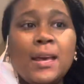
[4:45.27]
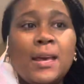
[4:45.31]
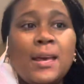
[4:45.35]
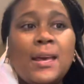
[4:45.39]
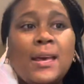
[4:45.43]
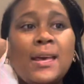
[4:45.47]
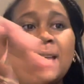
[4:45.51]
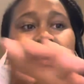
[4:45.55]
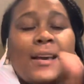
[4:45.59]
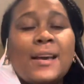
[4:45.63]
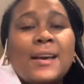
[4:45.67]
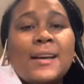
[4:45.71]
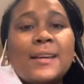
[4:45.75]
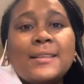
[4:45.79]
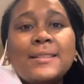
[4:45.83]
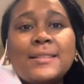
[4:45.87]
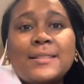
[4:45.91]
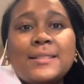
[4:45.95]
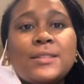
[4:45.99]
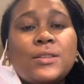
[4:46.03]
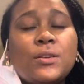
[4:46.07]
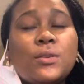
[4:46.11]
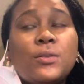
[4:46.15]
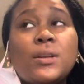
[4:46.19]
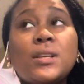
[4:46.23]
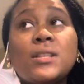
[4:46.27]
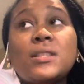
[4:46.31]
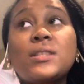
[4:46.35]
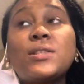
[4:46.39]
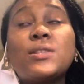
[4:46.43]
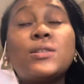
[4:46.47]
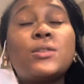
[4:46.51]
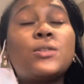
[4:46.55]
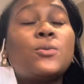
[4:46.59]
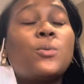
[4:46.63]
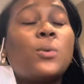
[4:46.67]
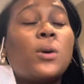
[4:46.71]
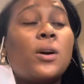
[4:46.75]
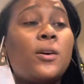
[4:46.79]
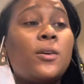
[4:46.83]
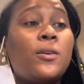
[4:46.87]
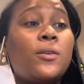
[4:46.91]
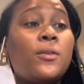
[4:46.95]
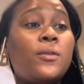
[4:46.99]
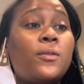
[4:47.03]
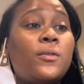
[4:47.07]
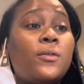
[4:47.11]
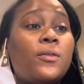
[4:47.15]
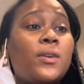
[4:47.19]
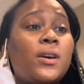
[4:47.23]
Hey guys, so it's
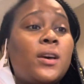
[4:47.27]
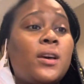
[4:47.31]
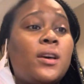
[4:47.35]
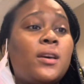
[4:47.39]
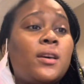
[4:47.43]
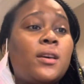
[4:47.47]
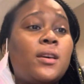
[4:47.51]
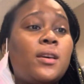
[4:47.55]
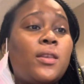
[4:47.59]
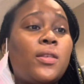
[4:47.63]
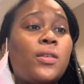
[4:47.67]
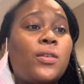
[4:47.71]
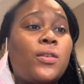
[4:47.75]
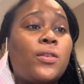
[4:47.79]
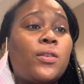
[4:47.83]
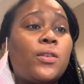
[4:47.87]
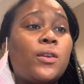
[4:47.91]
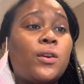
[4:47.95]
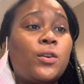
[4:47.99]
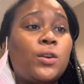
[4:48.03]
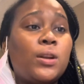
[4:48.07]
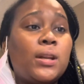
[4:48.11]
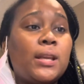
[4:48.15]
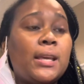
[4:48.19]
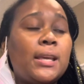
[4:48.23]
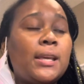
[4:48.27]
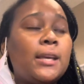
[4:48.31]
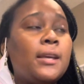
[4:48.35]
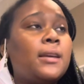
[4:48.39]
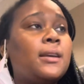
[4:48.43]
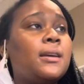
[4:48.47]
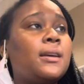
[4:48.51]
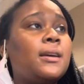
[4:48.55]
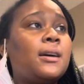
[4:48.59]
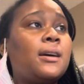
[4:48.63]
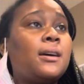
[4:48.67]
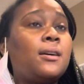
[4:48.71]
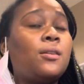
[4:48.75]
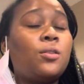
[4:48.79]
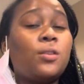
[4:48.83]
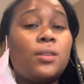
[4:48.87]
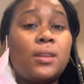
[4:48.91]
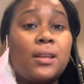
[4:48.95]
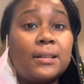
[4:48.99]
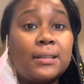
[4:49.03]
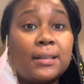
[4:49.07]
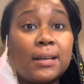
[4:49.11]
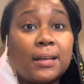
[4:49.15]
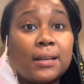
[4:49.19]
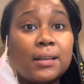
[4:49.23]
12:30 on the
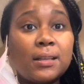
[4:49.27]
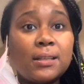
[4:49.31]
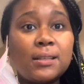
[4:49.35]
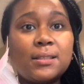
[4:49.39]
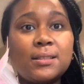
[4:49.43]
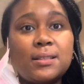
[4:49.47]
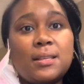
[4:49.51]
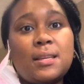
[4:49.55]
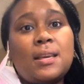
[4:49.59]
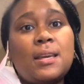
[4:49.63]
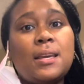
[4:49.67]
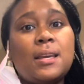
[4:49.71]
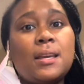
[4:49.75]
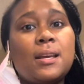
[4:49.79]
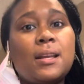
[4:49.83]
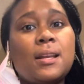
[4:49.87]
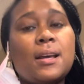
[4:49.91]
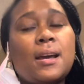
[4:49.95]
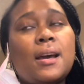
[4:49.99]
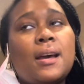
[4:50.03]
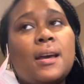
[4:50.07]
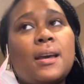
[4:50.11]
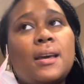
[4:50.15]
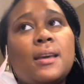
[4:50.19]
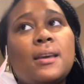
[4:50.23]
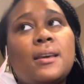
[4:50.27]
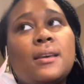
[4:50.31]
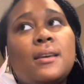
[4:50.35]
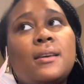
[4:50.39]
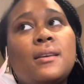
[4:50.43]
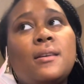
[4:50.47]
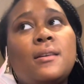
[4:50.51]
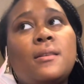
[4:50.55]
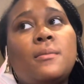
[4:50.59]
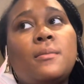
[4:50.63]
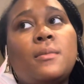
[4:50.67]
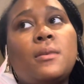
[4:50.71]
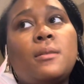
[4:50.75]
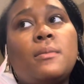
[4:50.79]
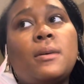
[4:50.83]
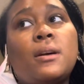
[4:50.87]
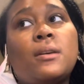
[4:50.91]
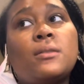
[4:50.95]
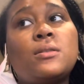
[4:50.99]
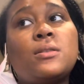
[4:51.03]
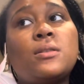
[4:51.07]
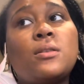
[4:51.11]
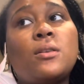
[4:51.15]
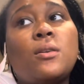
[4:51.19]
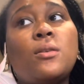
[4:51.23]
dot and I am about
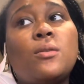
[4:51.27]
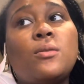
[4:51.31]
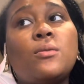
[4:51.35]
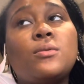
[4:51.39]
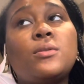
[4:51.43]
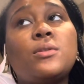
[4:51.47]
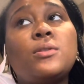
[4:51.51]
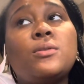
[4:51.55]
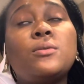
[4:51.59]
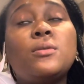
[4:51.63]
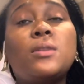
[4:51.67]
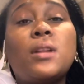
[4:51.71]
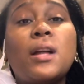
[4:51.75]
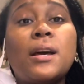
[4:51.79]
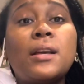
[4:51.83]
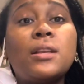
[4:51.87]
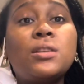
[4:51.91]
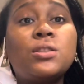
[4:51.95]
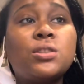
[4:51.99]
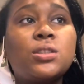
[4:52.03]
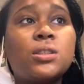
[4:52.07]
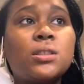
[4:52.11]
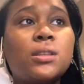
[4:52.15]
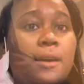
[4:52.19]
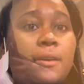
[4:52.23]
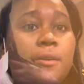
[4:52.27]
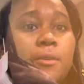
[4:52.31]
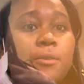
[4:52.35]
to go to lunch.